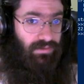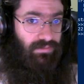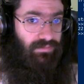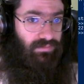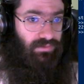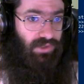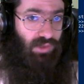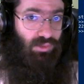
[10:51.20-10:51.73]

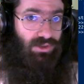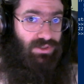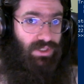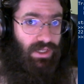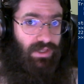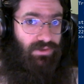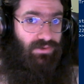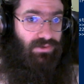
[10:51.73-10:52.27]
numbers that I
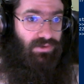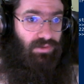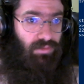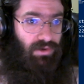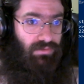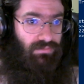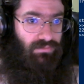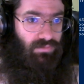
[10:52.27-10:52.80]
entered
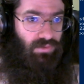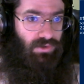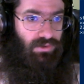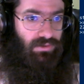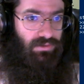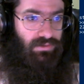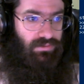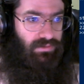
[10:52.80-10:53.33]
above
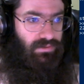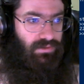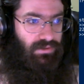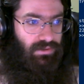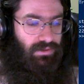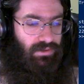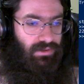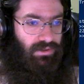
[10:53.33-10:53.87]
were
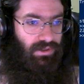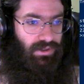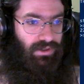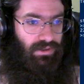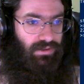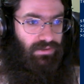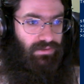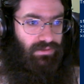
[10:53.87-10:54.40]

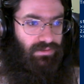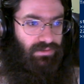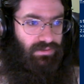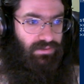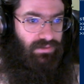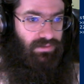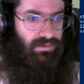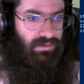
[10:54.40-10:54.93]

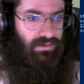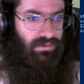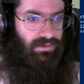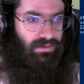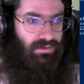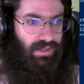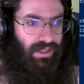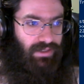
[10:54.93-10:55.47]

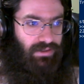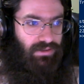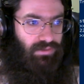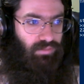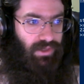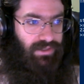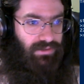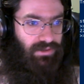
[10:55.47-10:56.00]
kind of
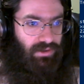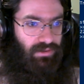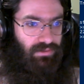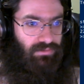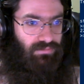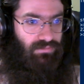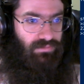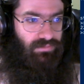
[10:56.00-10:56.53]
based
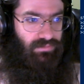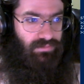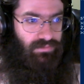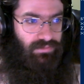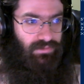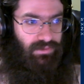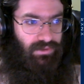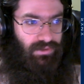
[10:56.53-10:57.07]
on
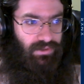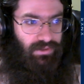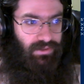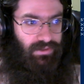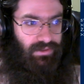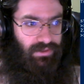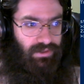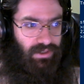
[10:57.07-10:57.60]

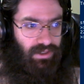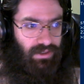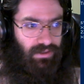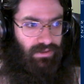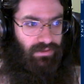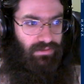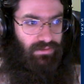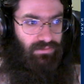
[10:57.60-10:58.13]

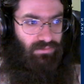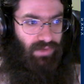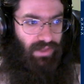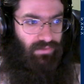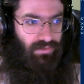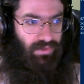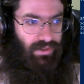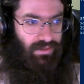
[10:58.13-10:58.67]

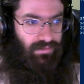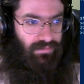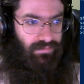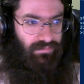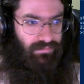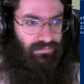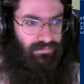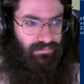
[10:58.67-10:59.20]
rather
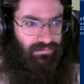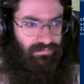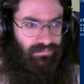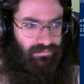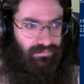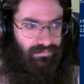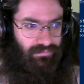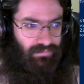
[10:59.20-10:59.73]
than
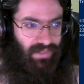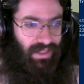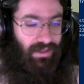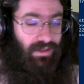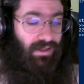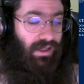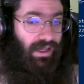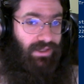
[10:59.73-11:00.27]

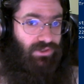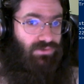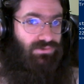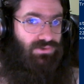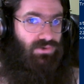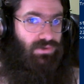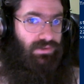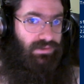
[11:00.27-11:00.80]
IQ
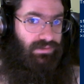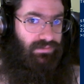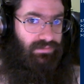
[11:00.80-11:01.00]
scores,